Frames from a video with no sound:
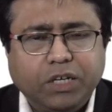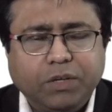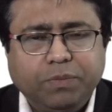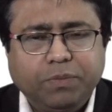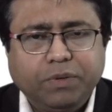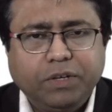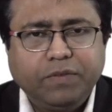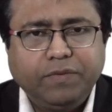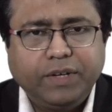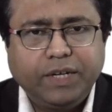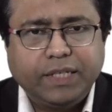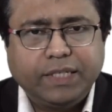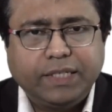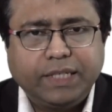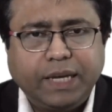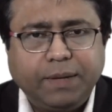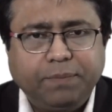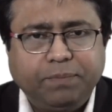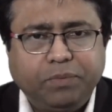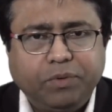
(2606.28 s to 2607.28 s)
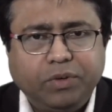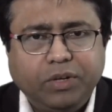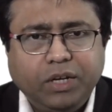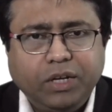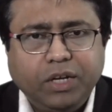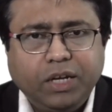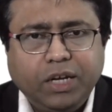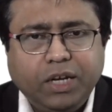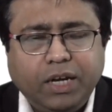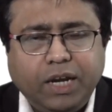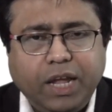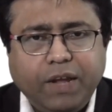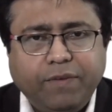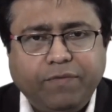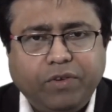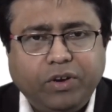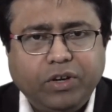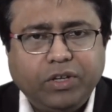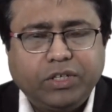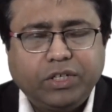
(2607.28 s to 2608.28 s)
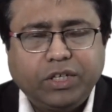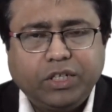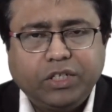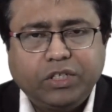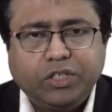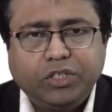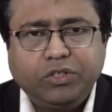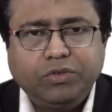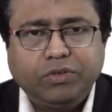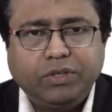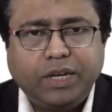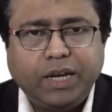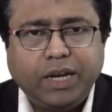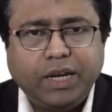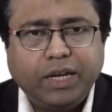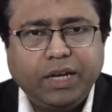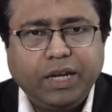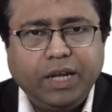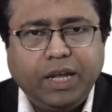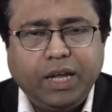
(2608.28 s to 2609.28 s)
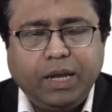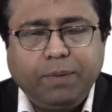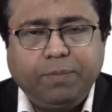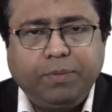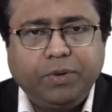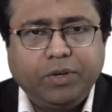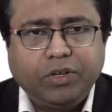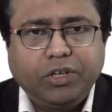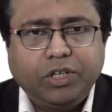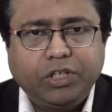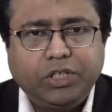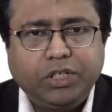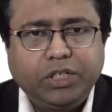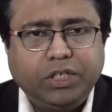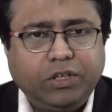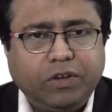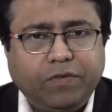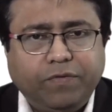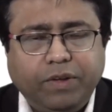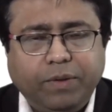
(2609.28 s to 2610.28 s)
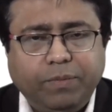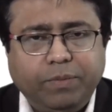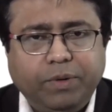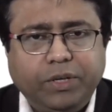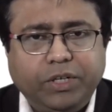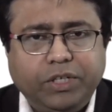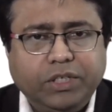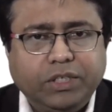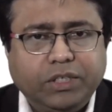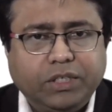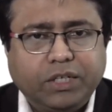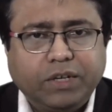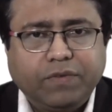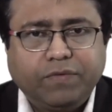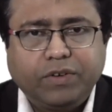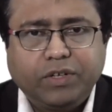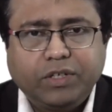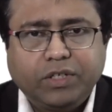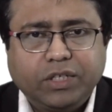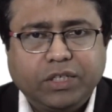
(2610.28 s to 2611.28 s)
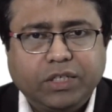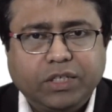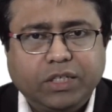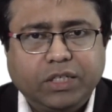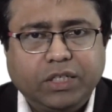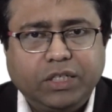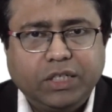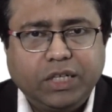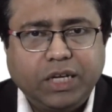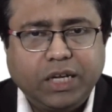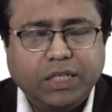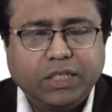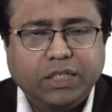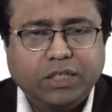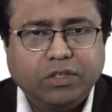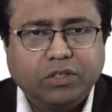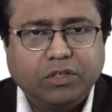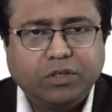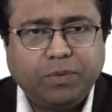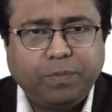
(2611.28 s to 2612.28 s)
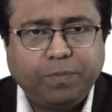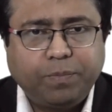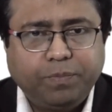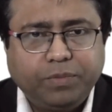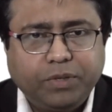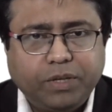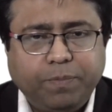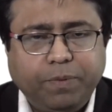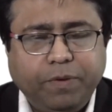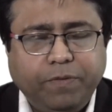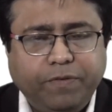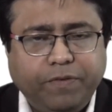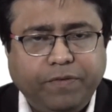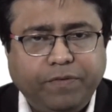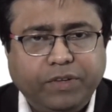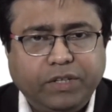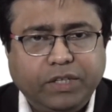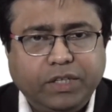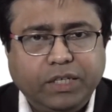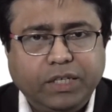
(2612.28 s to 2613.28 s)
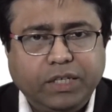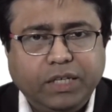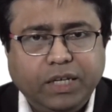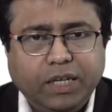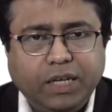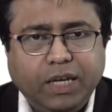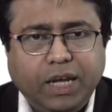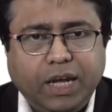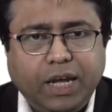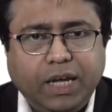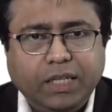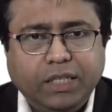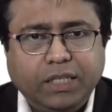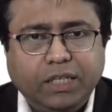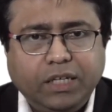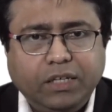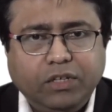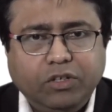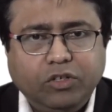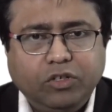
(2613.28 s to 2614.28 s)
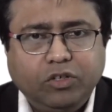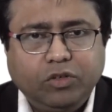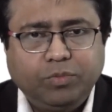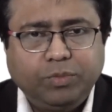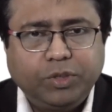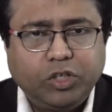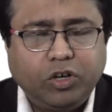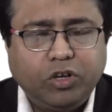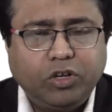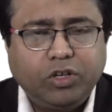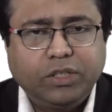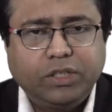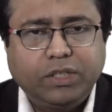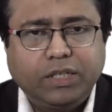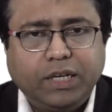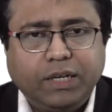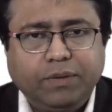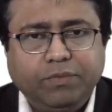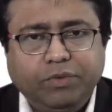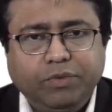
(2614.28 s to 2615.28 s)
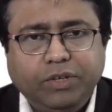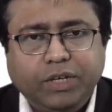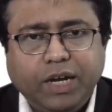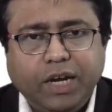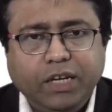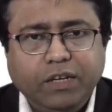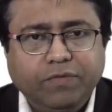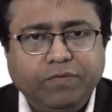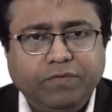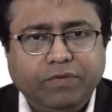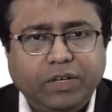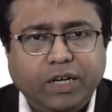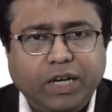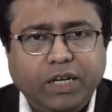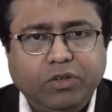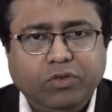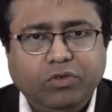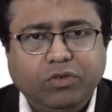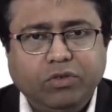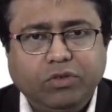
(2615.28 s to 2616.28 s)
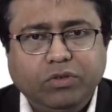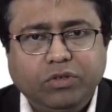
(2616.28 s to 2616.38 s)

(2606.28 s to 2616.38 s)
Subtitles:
let me give an example. Like for instance, you take a particular gene, your favorite gene, say for instance the gene X, so say P53, and then majority of the time we kind of try to